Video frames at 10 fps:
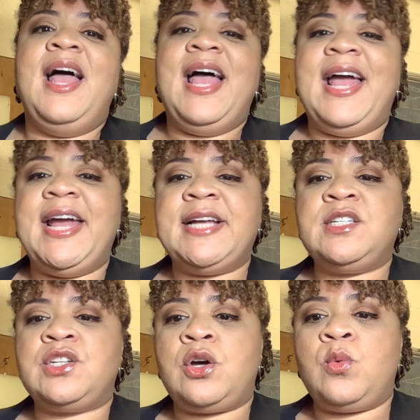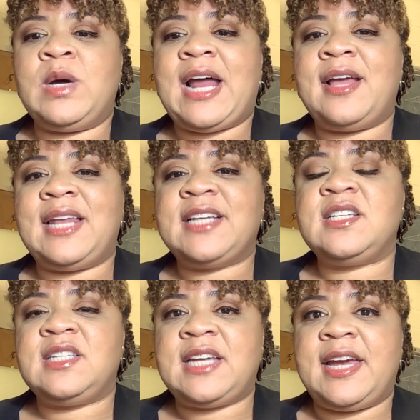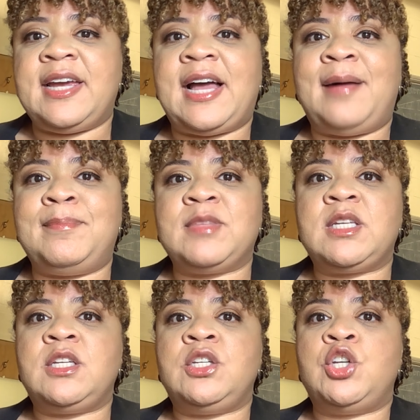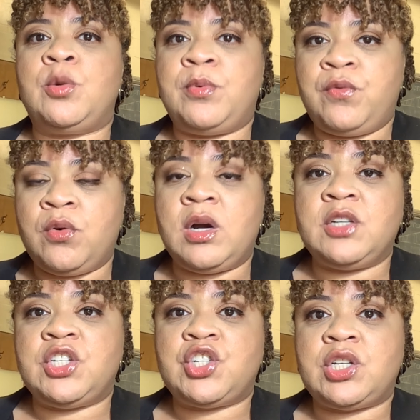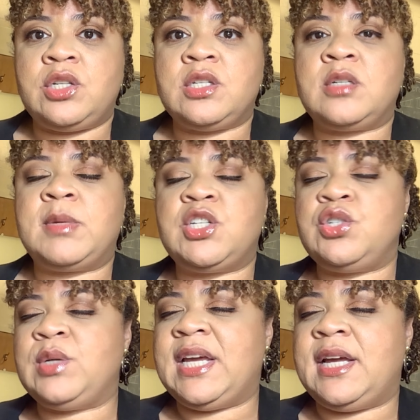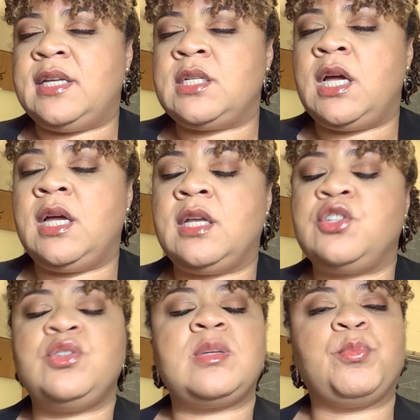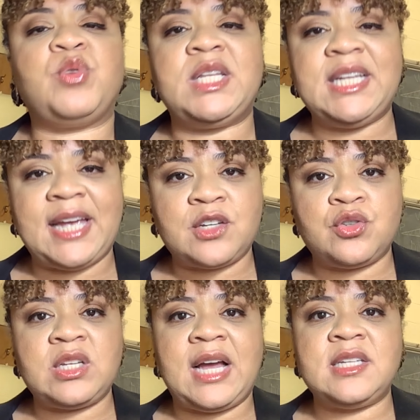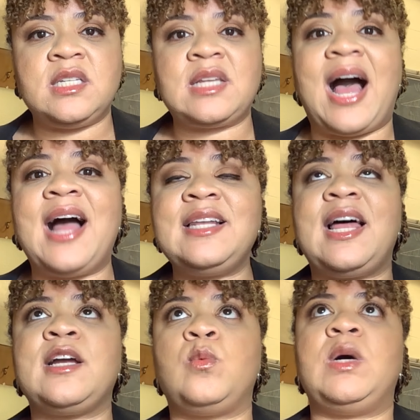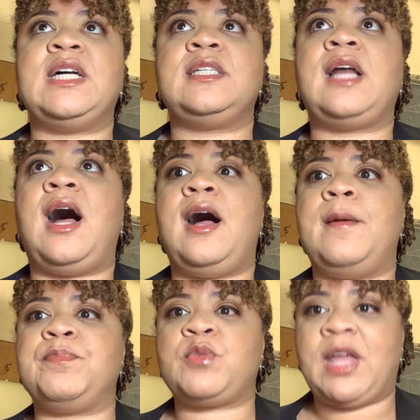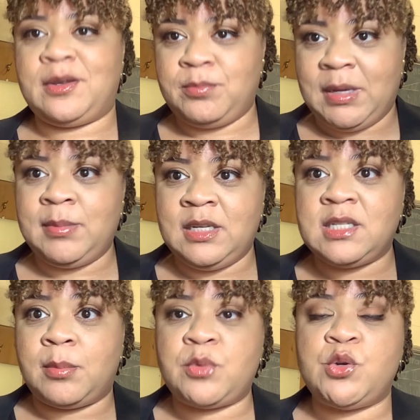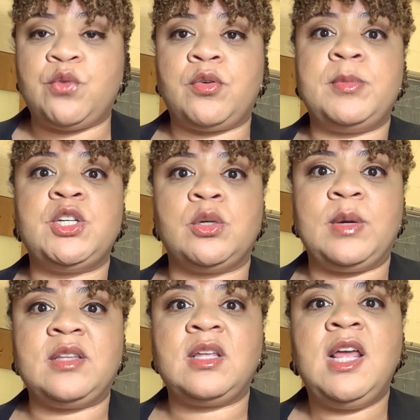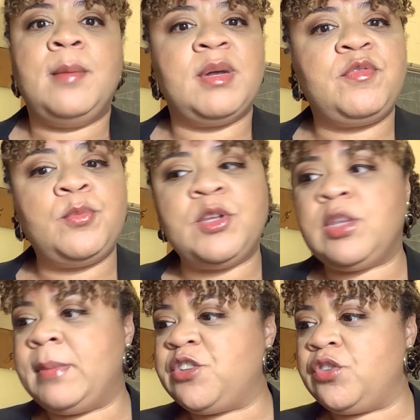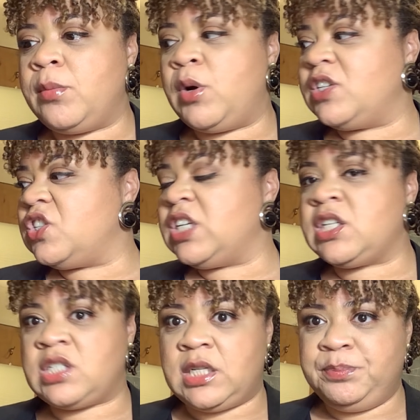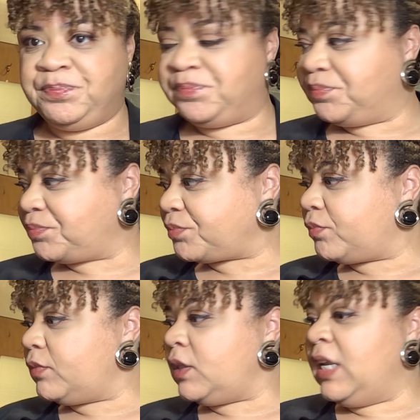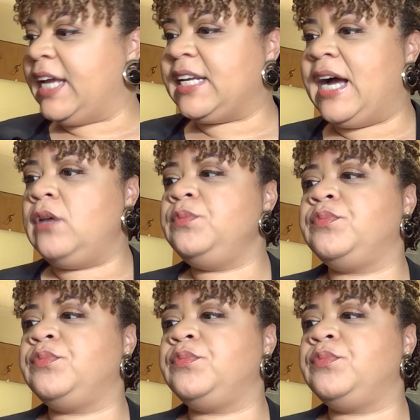And so what I like to say, before auditions, as much as you can, do some breathing exercises. I like one that maybe some of you are familiar with, but if you put the metronome on 60, like now,